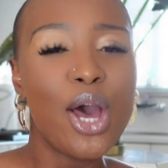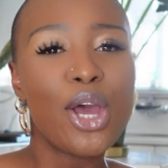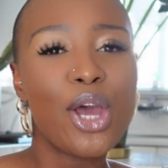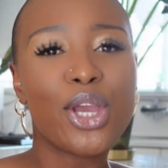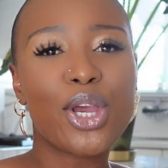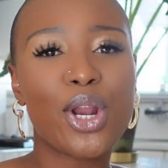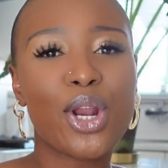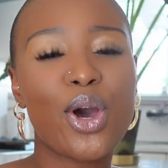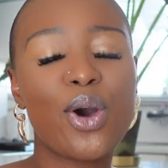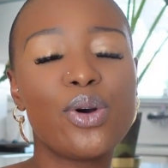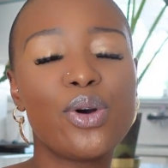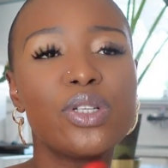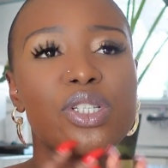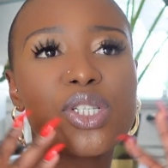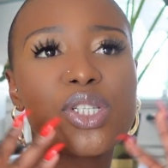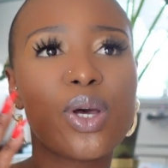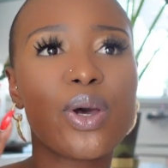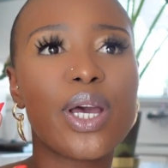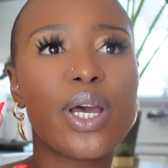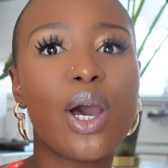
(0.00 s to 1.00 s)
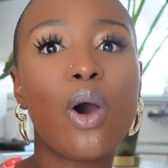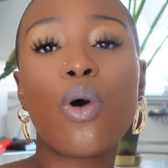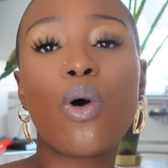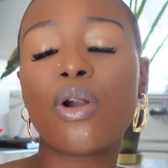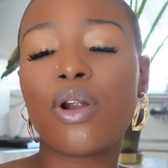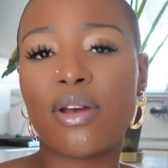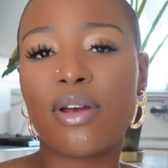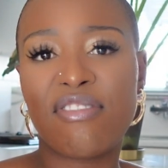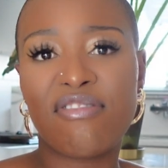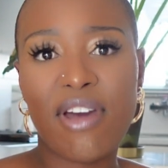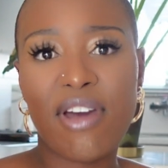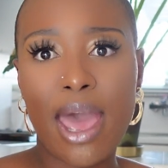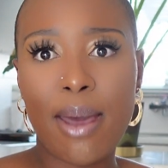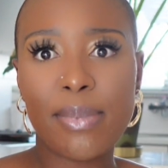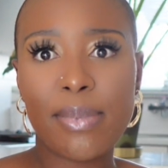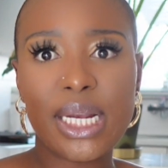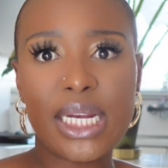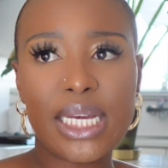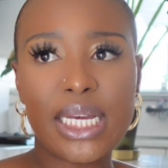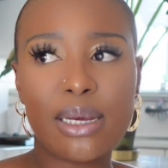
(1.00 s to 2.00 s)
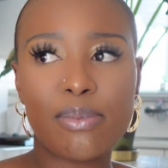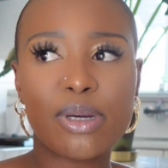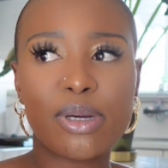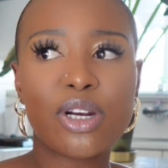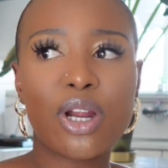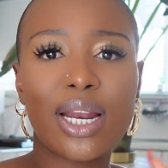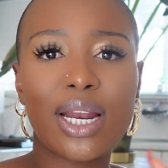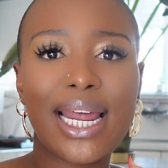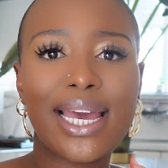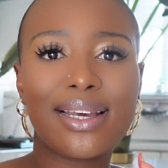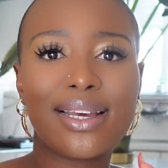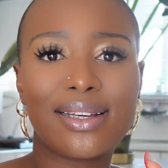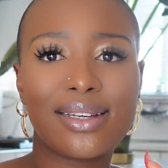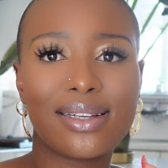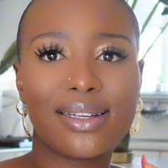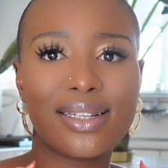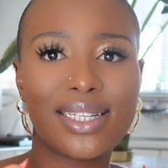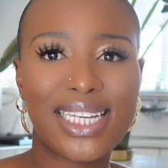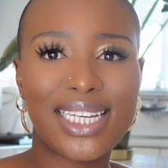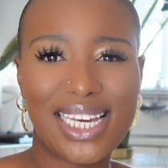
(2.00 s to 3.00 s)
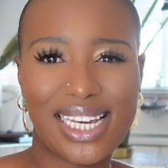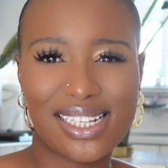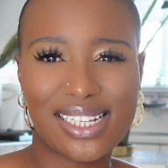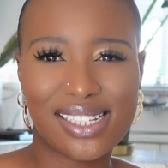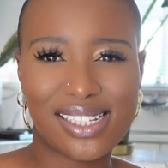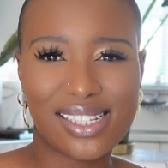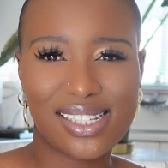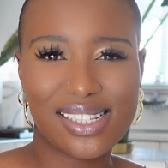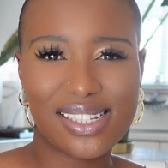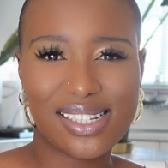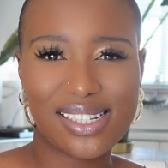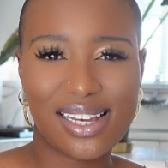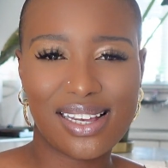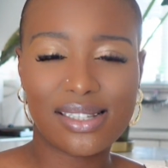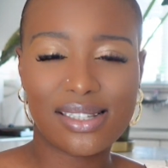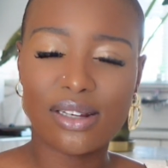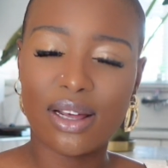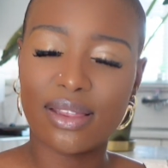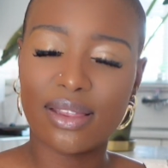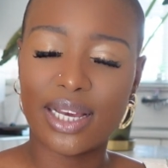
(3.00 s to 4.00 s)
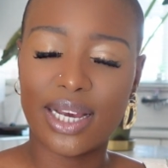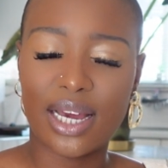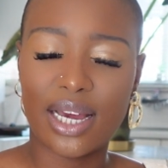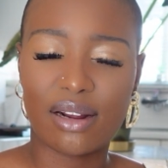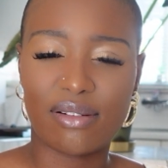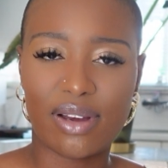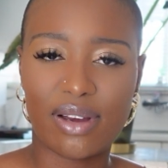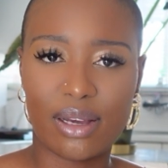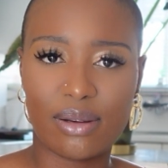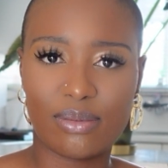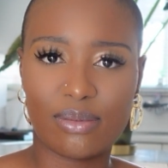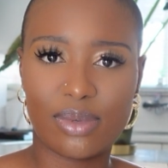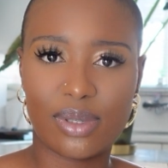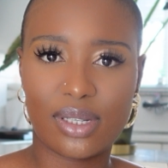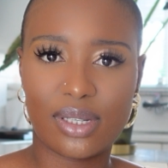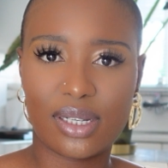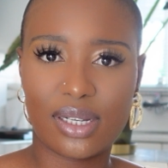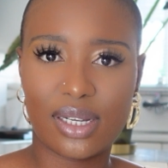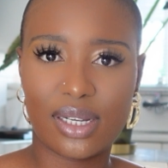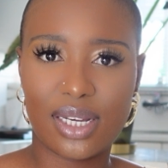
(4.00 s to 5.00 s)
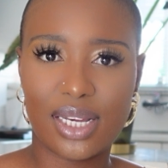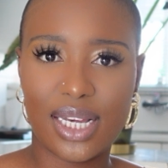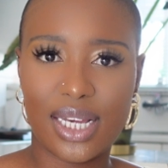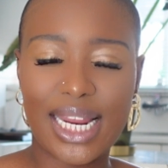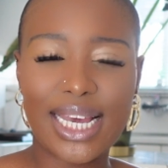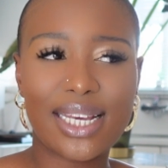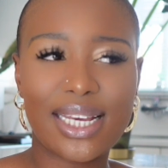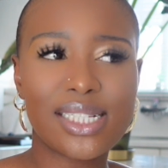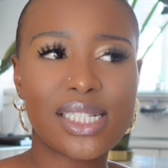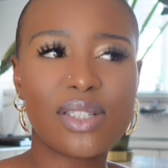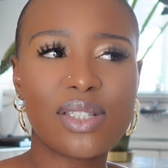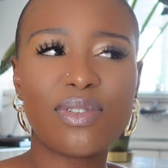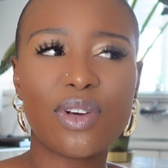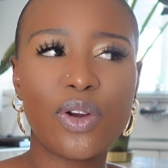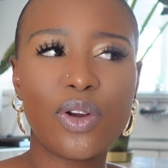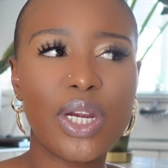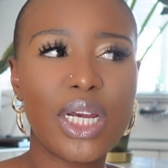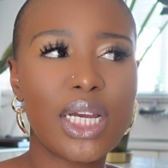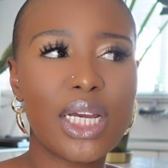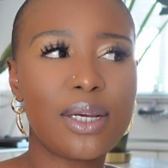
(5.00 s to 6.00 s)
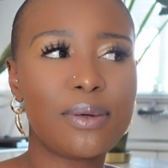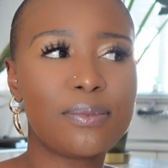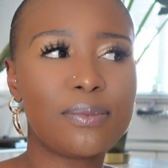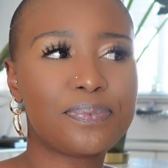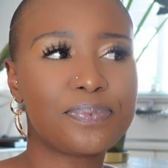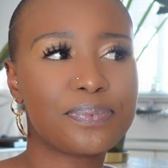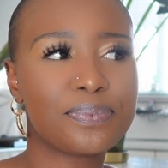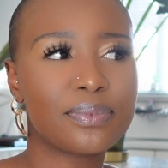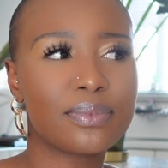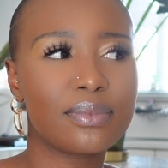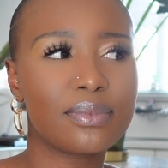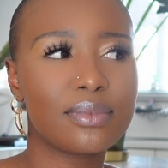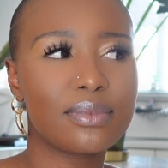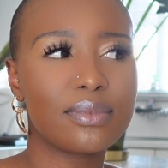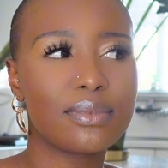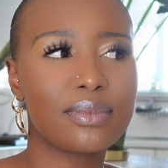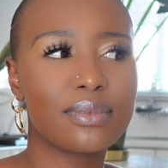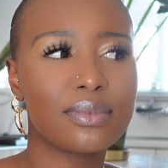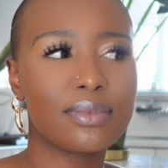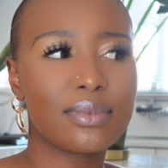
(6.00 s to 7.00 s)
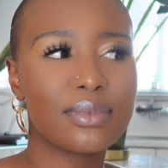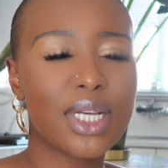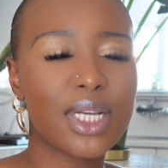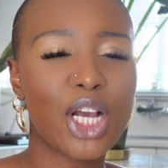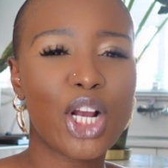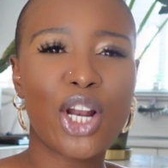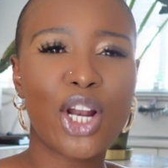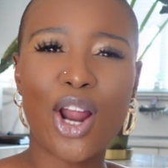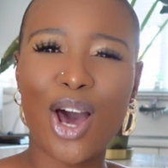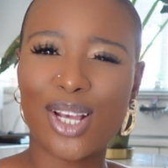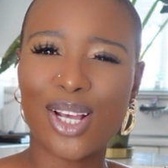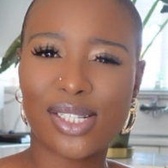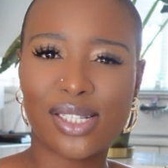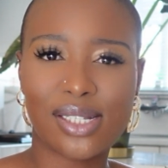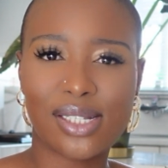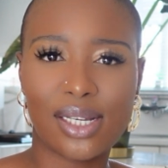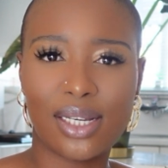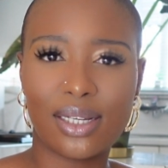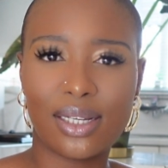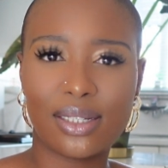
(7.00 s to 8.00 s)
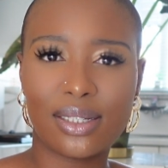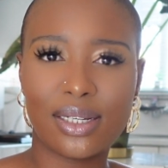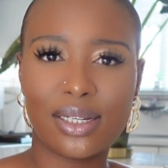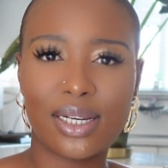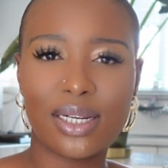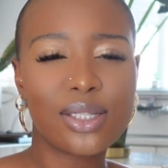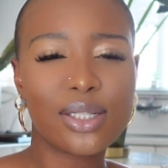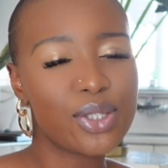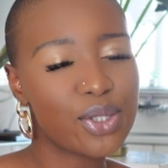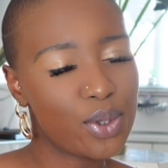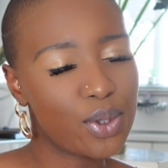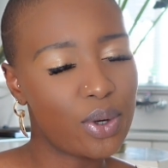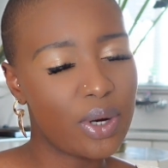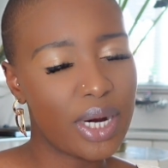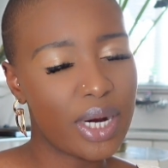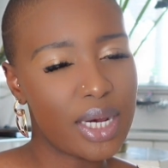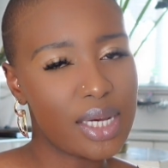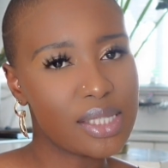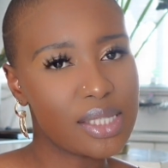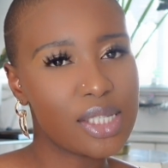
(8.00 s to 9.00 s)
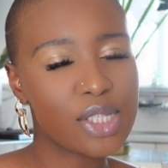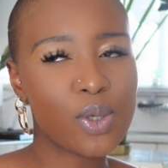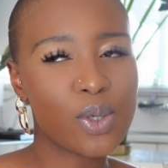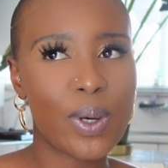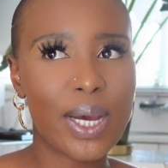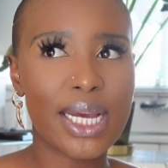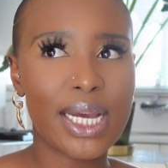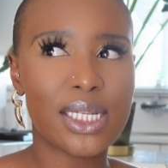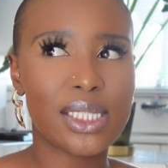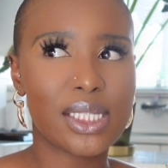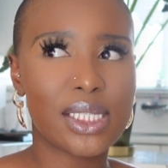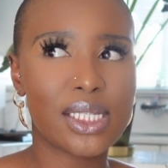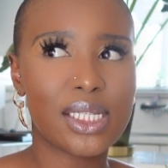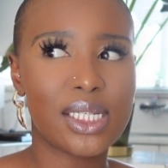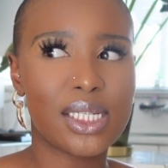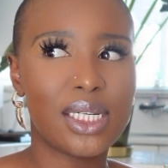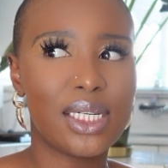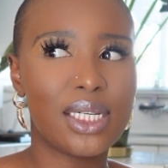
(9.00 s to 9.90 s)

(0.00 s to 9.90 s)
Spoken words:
you know. So, or family, but not like kids. It's not that kind of vibe. Like, it's very classy, luxurious. It's quite